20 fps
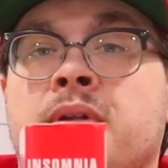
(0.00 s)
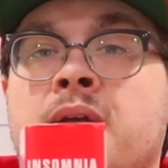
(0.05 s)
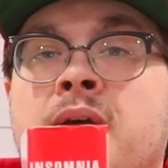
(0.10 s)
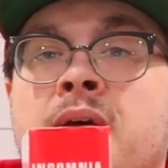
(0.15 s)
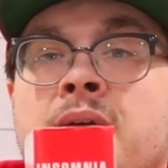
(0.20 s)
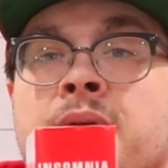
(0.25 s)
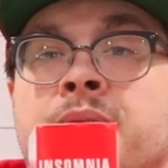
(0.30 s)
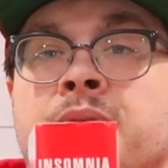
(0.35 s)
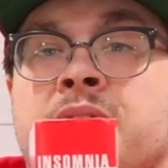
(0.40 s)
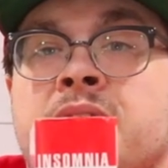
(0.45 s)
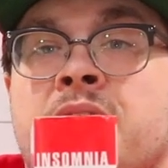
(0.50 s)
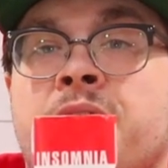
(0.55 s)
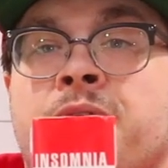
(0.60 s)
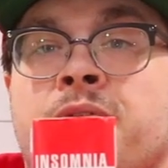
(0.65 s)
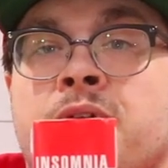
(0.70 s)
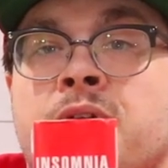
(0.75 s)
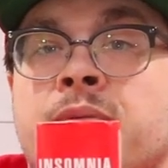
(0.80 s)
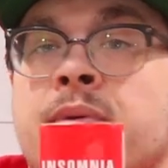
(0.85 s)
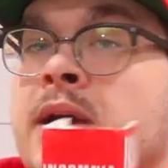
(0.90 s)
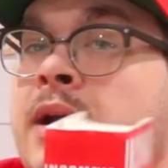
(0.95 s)
I would
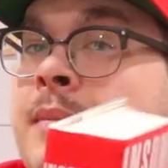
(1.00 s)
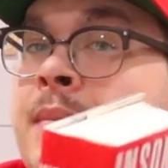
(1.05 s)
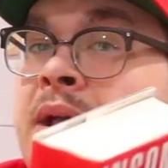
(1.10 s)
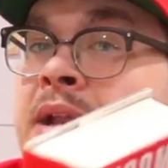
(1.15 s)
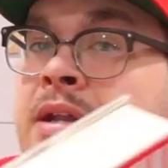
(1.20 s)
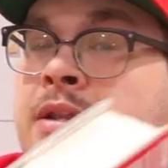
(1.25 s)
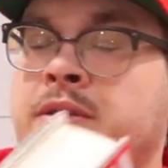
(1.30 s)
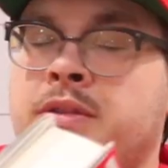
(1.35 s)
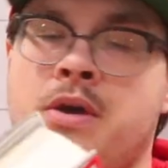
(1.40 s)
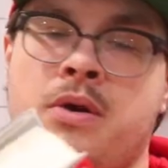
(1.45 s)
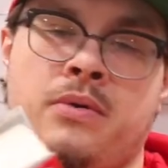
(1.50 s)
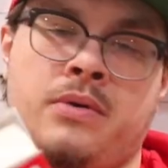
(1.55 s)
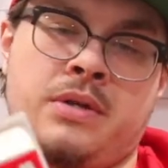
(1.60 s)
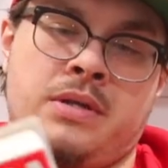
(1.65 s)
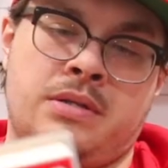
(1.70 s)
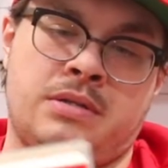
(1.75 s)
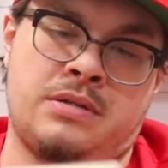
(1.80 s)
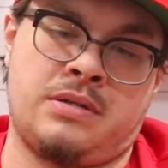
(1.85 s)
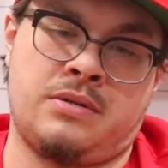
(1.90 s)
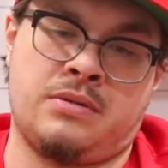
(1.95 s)
definitely recommend it though,
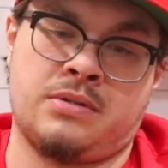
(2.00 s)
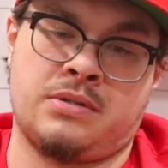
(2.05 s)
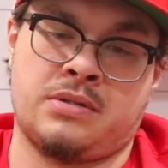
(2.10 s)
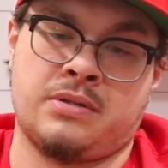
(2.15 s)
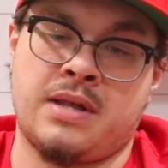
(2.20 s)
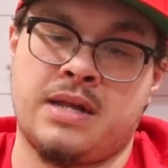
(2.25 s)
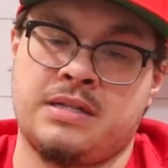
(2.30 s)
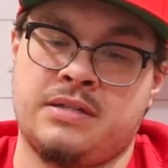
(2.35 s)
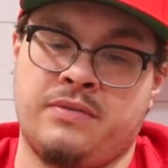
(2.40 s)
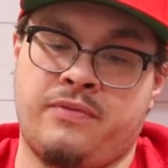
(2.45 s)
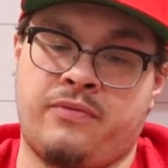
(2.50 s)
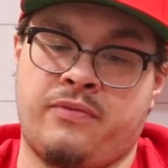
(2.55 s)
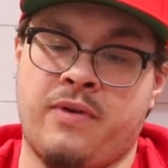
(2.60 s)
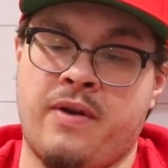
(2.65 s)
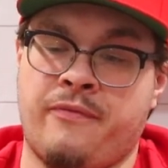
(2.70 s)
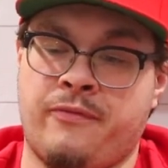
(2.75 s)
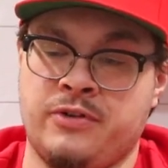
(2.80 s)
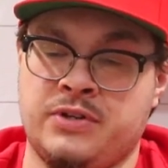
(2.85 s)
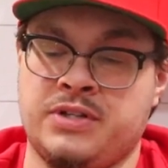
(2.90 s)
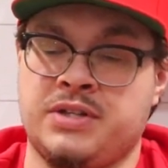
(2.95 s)
because there's lots of
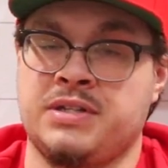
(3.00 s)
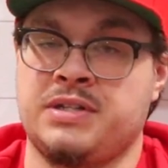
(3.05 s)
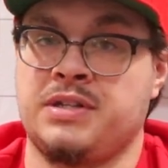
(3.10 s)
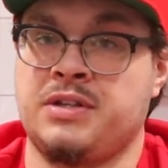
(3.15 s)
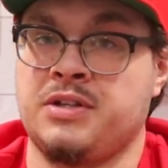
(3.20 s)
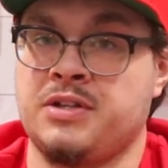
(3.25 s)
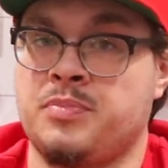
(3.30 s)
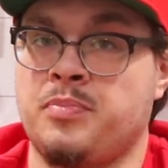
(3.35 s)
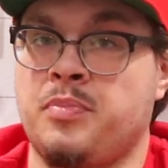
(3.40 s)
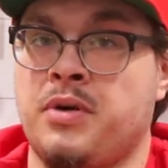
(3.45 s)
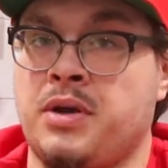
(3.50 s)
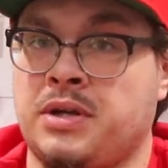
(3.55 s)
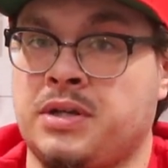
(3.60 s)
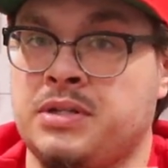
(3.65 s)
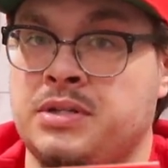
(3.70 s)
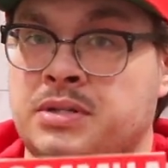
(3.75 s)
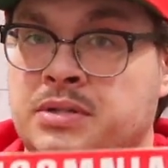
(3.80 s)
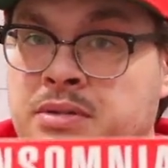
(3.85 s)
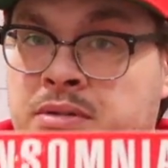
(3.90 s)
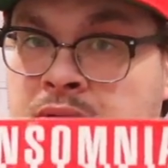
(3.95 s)
references in this book
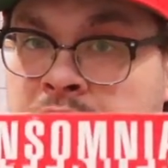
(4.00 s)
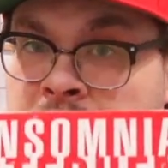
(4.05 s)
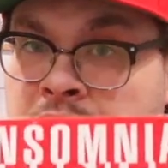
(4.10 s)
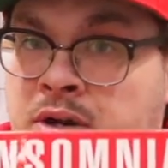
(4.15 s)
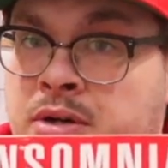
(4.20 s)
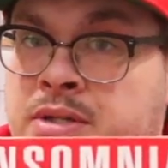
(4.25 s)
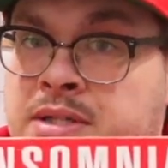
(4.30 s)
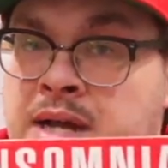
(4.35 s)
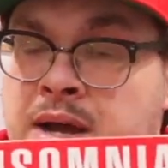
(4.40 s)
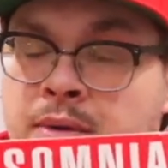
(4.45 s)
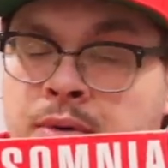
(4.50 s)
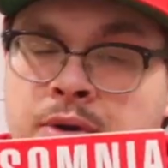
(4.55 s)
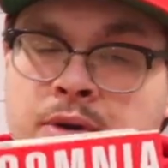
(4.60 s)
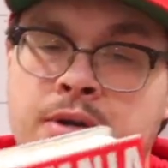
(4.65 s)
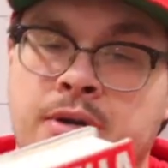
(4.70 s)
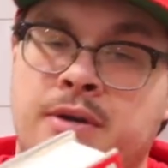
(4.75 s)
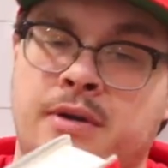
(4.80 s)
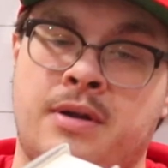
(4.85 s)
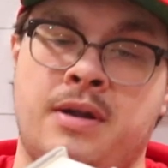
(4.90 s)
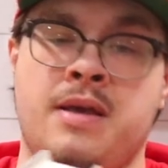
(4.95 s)
to the Dark Tower
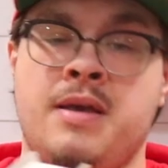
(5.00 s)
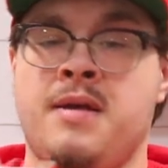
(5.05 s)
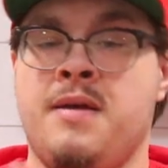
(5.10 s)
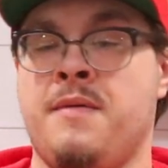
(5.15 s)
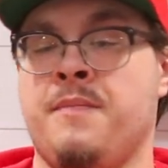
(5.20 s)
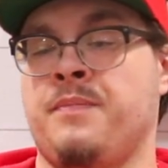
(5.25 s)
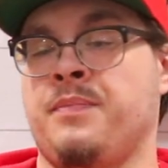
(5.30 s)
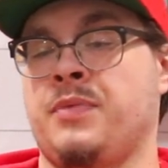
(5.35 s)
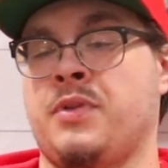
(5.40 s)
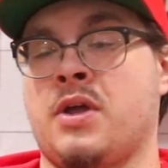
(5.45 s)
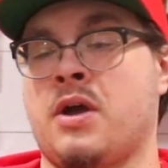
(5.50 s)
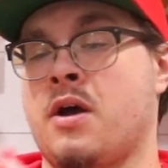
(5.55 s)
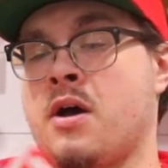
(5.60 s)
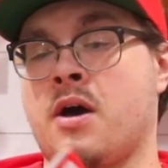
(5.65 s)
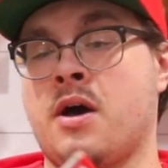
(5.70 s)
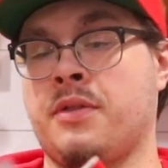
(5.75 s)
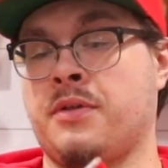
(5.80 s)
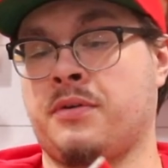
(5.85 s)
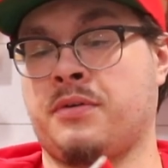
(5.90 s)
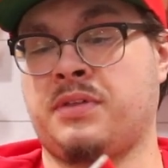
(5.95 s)
and
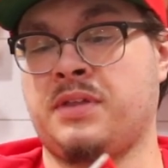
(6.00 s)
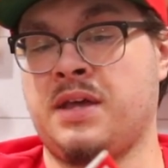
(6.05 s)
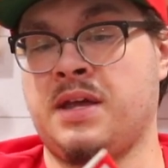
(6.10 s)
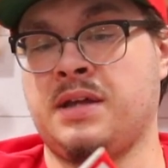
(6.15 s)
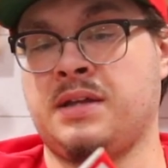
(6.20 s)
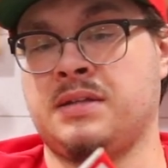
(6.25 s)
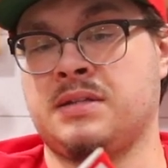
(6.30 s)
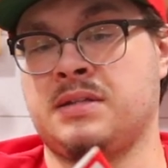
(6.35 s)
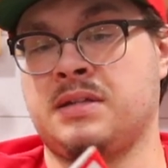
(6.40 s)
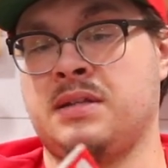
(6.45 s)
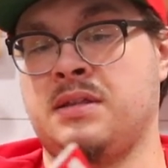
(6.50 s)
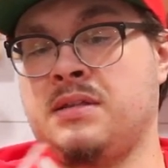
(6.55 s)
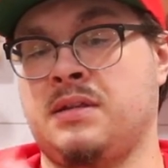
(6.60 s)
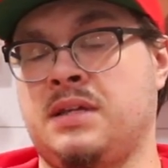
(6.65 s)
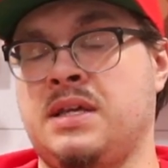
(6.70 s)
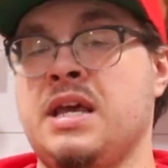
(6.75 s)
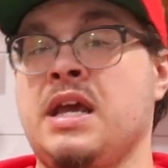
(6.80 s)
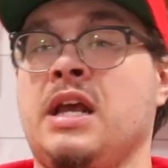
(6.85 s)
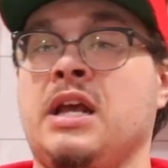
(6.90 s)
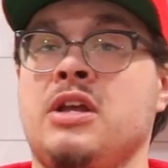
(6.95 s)
other things in the
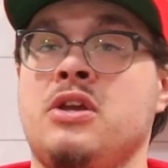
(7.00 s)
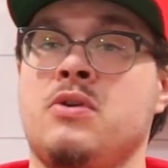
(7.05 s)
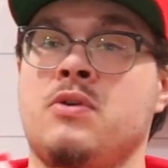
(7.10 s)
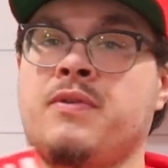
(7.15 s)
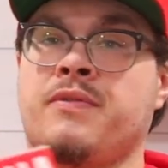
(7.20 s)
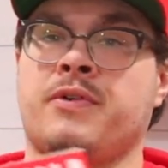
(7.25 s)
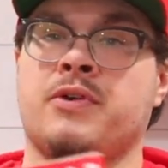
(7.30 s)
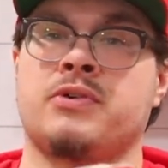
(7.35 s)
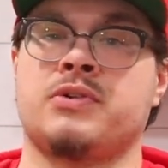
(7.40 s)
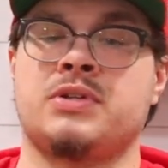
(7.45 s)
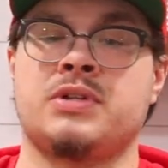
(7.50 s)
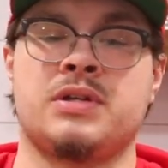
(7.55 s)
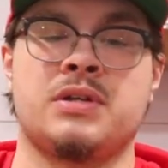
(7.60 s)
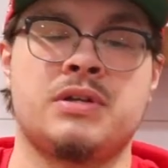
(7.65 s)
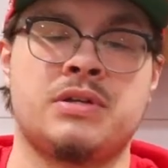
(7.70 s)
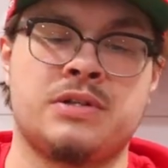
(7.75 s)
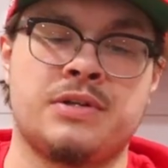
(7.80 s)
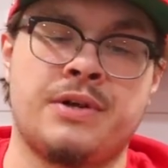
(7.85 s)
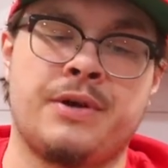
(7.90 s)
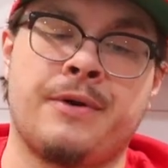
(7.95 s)
King universe.
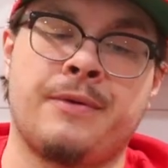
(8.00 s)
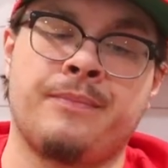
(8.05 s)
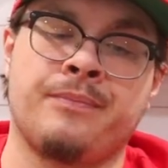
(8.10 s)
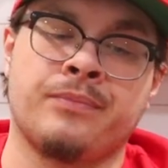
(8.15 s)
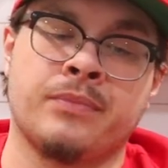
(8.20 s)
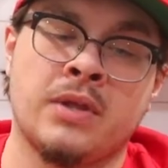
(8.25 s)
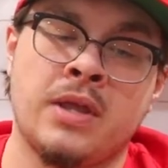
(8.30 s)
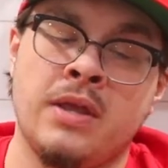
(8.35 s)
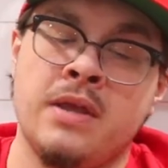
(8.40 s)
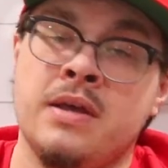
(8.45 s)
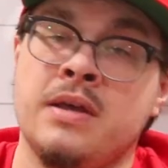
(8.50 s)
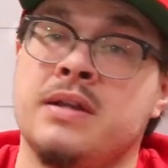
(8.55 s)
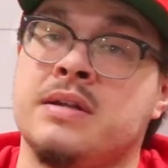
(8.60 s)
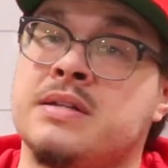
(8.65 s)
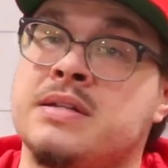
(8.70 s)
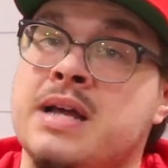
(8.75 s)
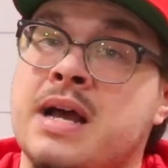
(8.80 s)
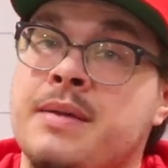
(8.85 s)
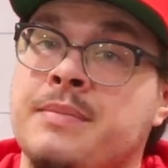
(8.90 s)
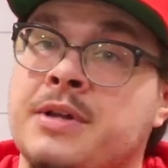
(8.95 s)
So,
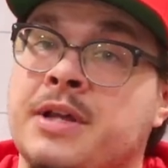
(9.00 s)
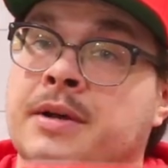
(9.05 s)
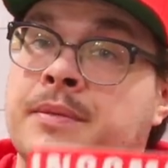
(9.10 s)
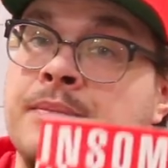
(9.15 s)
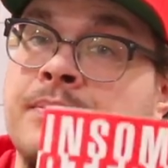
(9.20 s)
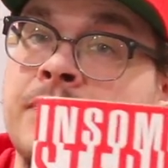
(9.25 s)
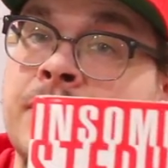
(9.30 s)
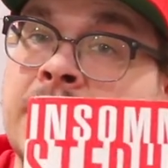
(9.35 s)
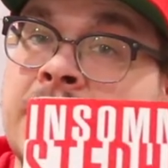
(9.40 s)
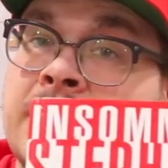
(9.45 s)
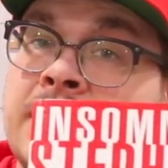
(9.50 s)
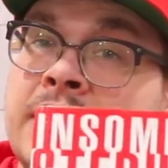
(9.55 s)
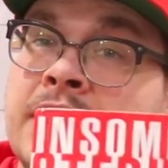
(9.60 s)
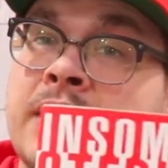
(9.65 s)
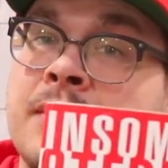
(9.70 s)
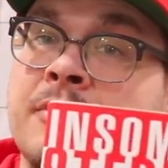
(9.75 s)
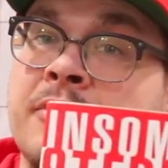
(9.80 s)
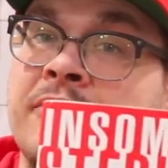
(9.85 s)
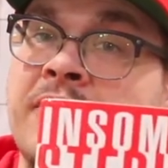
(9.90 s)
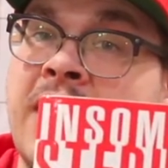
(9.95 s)
Insomnia in at
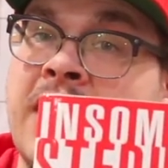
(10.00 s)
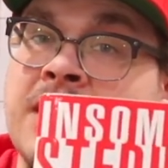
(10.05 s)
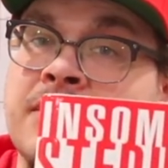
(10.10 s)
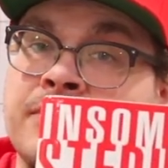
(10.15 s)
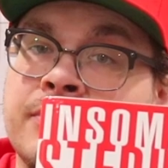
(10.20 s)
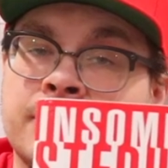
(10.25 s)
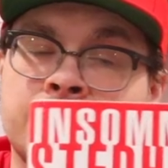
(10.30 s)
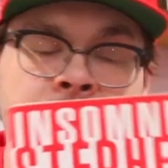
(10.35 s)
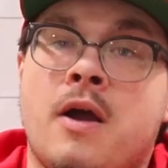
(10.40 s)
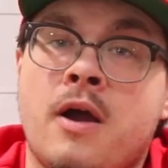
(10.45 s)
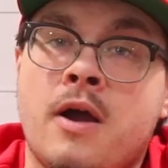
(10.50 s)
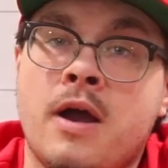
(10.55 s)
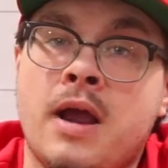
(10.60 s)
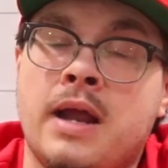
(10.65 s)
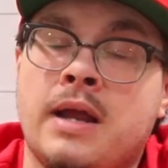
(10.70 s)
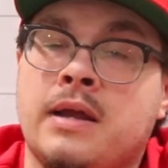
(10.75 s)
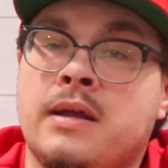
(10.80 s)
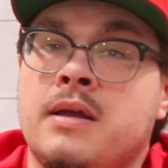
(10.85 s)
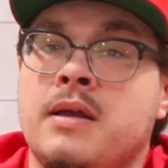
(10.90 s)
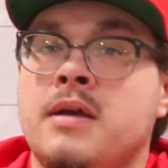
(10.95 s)
number five. All
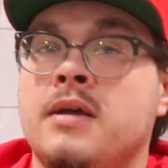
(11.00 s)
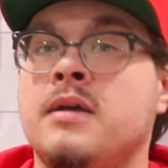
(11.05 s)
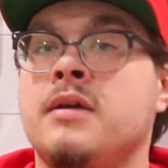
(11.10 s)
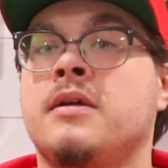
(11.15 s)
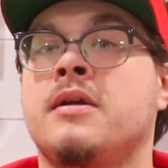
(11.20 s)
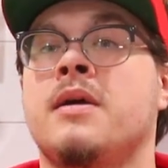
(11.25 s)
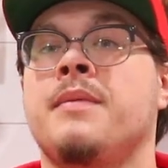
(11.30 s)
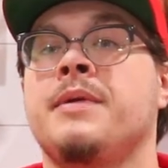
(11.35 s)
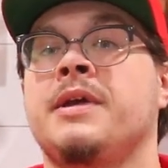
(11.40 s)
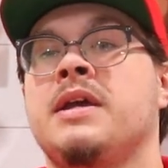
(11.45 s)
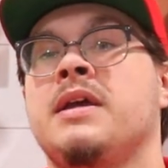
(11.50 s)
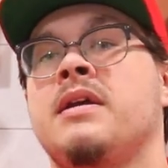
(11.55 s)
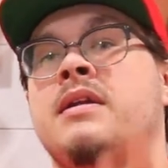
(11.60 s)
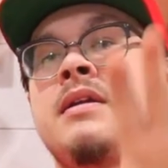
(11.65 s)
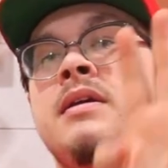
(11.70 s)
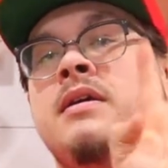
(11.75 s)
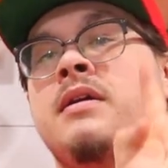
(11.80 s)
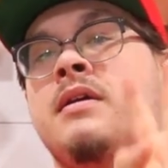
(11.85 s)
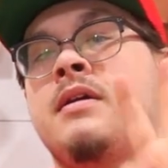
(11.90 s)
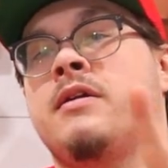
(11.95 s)
right, coming
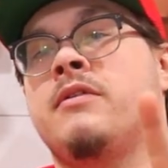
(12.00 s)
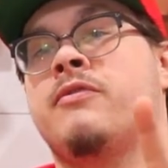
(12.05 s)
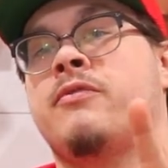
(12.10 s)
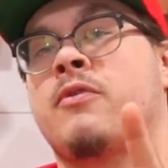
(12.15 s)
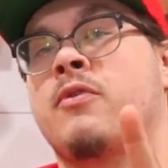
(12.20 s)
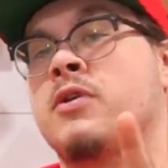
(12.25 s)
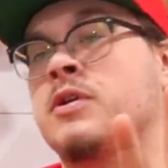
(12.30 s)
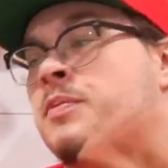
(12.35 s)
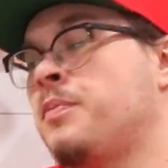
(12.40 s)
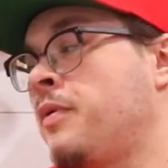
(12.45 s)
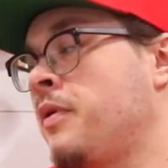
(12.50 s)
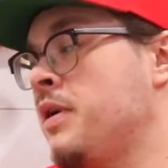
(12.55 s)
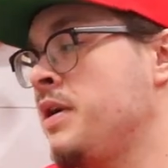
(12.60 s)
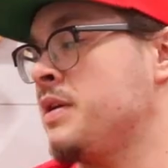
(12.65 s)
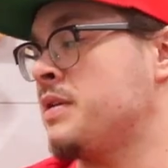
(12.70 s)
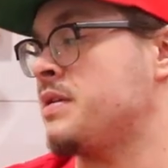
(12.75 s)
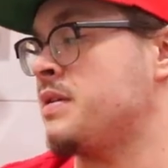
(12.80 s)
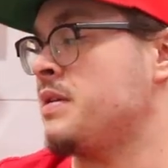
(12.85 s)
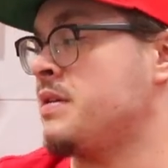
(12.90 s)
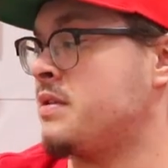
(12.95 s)
in in fourth
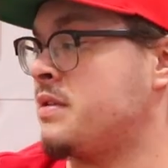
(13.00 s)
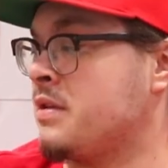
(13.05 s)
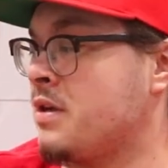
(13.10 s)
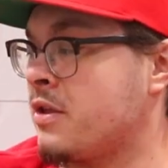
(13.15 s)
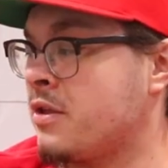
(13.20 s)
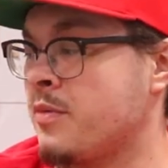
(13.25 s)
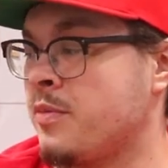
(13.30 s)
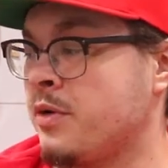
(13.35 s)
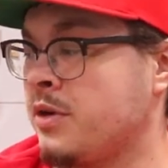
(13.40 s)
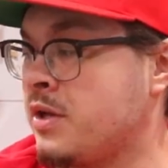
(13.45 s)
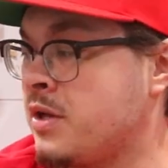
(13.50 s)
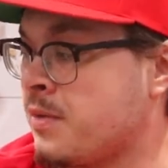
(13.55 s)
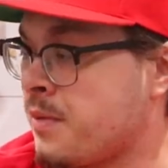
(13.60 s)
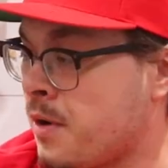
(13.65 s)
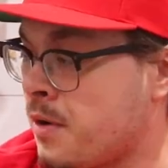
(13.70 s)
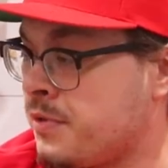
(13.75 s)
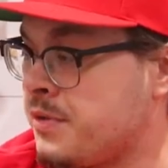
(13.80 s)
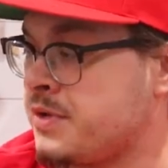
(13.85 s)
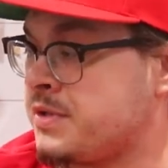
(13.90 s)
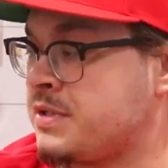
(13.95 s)
place is the other book he
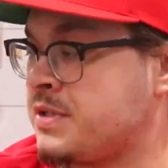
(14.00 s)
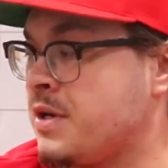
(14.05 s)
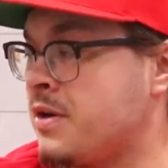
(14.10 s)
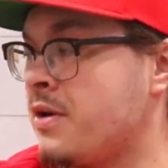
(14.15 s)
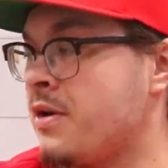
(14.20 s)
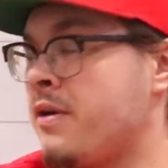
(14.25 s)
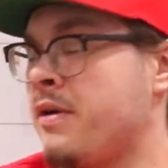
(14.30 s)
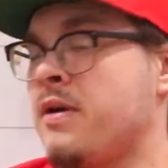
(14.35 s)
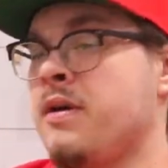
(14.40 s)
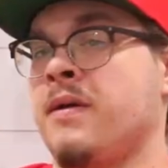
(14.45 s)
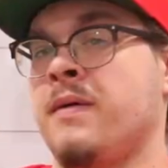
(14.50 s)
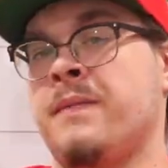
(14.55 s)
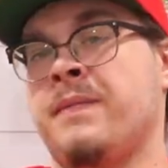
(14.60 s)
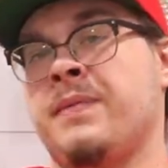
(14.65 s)
wrote this year,